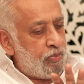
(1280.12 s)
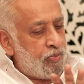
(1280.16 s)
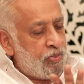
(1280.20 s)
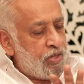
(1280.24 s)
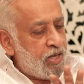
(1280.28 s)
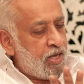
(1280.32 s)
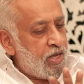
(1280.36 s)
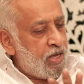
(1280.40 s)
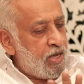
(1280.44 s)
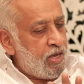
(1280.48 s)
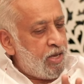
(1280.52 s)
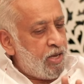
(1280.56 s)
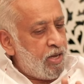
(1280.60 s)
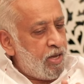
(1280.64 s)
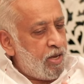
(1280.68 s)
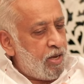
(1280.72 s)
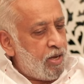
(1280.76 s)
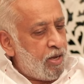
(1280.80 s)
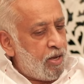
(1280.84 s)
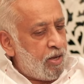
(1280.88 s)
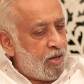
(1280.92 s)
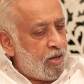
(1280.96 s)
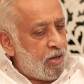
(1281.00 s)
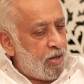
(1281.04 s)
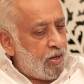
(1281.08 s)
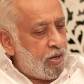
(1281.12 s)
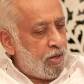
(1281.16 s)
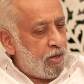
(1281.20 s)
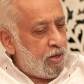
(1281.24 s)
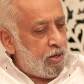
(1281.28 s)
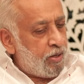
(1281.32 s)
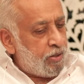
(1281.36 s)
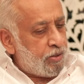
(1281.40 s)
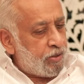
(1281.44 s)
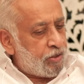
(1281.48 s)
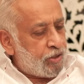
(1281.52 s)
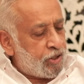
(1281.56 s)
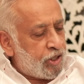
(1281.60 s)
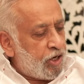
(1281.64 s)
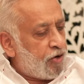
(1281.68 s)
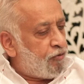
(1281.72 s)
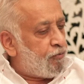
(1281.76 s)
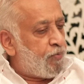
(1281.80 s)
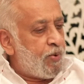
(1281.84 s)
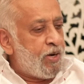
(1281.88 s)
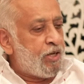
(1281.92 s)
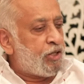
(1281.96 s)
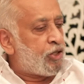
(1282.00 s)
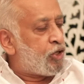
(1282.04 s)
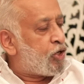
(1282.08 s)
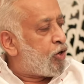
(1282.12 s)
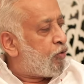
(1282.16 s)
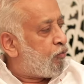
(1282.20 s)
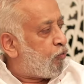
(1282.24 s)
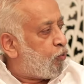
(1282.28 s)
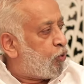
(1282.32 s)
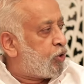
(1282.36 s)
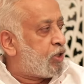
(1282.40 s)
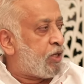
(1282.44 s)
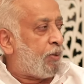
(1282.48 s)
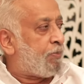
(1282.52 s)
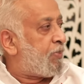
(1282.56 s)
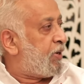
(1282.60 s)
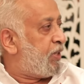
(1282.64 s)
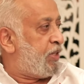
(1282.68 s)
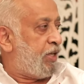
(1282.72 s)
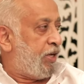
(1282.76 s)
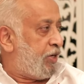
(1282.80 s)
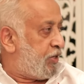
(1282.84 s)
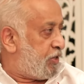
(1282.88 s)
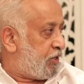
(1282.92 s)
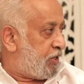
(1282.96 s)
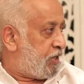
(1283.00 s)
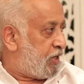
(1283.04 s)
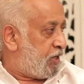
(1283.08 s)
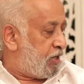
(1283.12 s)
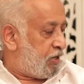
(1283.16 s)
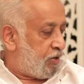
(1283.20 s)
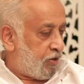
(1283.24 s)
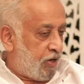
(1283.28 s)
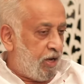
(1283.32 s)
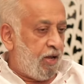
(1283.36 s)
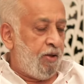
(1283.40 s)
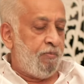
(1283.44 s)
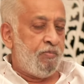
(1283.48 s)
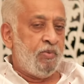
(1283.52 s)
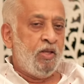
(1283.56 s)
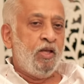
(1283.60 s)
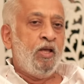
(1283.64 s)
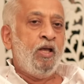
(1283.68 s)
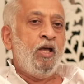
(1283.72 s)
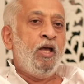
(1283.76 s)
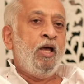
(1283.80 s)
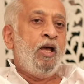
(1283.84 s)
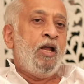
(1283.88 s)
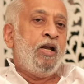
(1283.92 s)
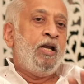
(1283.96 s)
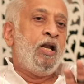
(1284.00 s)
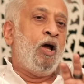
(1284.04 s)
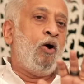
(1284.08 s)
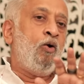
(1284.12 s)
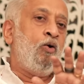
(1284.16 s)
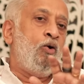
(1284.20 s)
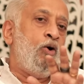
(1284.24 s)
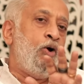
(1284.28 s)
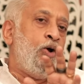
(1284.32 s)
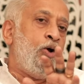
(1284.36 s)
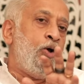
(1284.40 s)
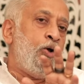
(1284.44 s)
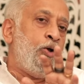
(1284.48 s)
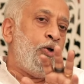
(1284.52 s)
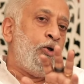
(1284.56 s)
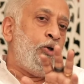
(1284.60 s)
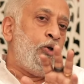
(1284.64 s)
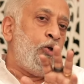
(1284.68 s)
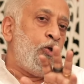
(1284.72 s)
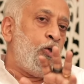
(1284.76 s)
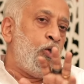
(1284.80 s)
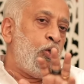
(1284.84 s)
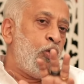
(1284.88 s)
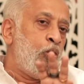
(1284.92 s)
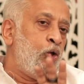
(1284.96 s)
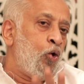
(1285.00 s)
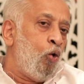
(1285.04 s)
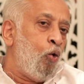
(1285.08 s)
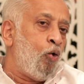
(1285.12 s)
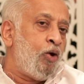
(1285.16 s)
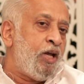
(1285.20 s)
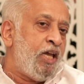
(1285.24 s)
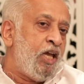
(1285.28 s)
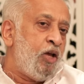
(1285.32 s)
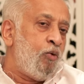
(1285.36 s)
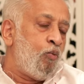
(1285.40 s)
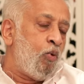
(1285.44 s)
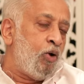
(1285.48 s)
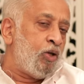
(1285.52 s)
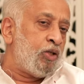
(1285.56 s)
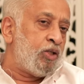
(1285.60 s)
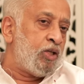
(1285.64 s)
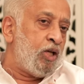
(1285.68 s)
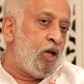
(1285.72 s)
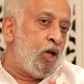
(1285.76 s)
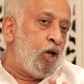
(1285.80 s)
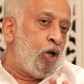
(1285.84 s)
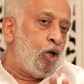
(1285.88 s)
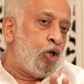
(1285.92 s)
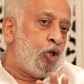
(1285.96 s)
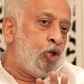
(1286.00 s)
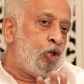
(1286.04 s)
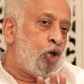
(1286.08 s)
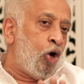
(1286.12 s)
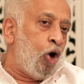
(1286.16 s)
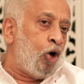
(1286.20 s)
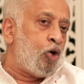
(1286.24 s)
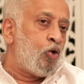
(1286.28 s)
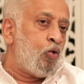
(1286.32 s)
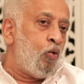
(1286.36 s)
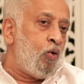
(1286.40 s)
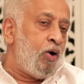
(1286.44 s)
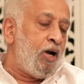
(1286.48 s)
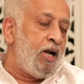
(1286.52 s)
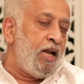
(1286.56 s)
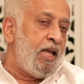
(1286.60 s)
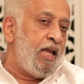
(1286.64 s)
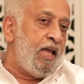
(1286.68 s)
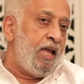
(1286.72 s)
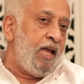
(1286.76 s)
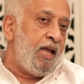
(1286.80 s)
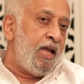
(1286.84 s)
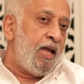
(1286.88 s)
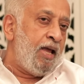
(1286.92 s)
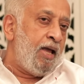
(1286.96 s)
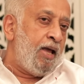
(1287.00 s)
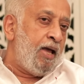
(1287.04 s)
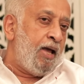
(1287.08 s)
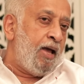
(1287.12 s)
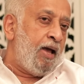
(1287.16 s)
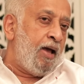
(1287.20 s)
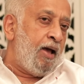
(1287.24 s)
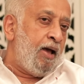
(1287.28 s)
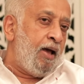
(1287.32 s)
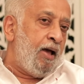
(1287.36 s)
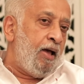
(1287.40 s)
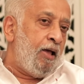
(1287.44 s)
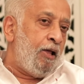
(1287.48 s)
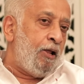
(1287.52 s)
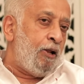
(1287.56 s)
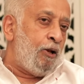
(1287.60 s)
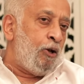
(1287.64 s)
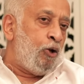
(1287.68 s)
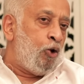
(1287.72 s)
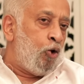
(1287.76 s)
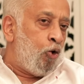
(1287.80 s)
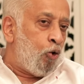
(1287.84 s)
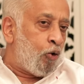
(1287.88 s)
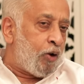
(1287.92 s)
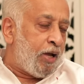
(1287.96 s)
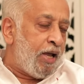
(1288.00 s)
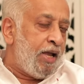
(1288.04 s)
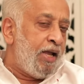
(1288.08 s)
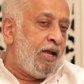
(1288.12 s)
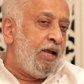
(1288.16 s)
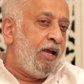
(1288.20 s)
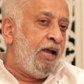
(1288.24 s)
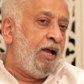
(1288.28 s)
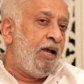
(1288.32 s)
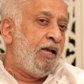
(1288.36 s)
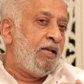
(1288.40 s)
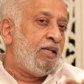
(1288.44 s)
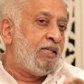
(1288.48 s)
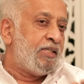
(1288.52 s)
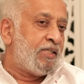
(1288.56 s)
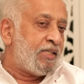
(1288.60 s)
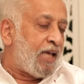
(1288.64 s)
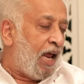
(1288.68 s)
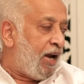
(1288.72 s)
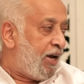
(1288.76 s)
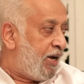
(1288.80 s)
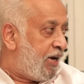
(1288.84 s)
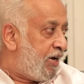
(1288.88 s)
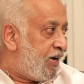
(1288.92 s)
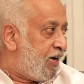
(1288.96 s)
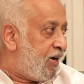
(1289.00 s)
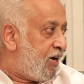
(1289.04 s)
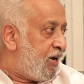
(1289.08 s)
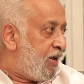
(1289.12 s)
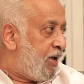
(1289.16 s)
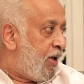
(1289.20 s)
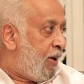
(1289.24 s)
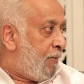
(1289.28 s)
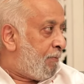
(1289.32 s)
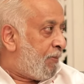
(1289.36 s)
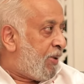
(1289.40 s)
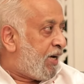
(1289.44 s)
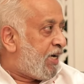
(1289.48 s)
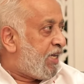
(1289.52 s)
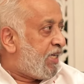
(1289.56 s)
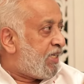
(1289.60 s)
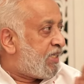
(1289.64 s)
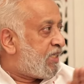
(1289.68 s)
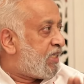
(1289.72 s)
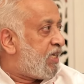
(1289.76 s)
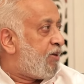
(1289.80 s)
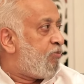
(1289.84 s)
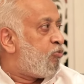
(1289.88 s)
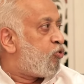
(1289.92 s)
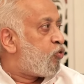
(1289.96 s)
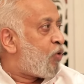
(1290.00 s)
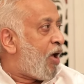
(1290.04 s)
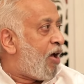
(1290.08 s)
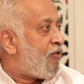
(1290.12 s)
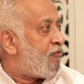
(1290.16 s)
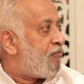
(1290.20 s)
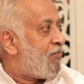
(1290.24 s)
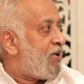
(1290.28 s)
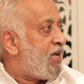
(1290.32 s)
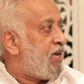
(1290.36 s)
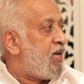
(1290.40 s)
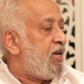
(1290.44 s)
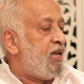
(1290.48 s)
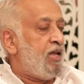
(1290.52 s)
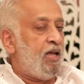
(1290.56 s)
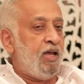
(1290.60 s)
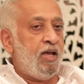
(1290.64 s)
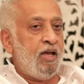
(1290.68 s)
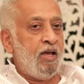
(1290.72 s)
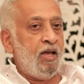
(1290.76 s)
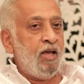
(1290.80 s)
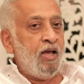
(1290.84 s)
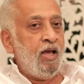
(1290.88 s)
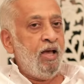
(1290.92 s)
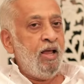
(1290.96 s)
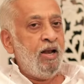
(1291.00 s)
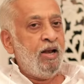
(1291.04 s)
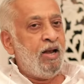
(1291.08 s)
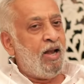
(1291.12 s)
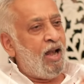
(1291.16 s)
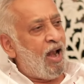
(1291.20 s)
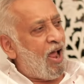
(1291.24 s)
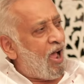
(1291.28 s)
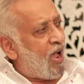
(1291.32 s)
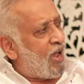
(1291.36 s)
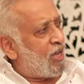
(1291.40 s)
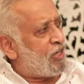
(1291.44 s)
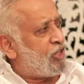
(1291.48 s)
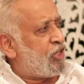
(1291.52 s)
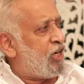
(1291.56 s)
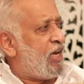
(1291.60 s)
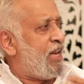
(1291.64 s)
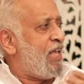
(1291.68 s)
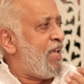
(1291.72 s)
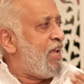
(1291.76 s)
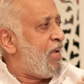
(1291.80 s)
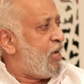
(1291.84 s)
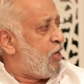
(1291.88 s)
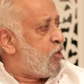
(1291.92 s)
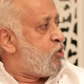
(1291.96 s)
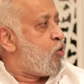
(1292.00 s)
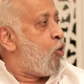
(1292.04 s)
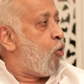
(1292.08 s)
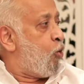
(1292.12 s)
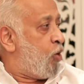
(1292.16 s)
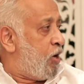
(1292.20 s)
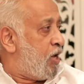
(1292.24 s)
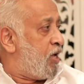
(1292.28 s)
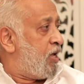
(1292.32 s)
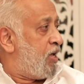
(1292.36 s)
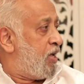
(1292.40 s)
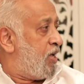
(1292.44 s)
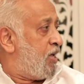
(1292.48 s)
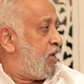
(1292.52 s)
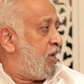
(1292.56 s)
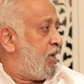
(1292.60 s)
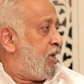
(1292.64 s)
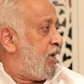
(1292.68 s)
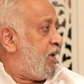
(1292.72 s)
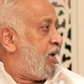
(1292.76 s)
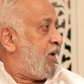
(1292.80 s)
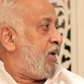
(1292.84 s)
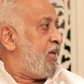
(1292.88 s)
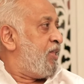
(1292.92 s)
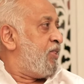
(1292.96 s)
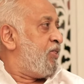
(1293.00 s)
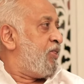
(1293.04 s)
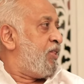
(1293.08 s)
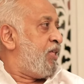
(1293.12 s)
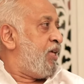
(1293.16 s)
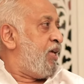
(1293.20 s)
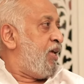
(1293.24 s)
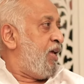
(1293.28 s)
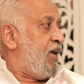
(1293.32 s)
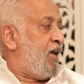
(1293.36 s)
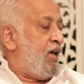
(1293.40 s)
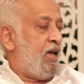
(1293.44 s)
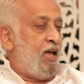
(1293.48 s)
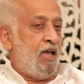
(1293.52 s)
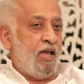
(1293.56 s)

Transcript: the Chief Minister of Uttar Pradesh. Okay. Now, Yogi was not only looking sullen, but he seemed to have been largely ignored in the